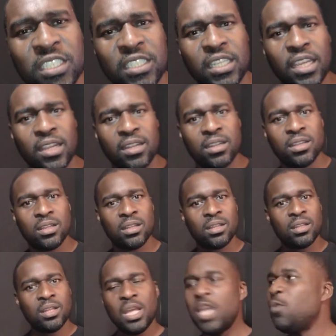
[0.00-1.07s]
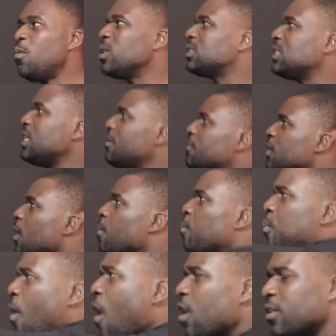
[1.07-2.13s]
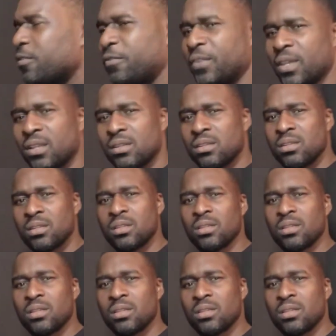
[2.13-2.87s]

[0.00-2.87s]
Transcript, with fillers: shit. He wasn't even a part of it.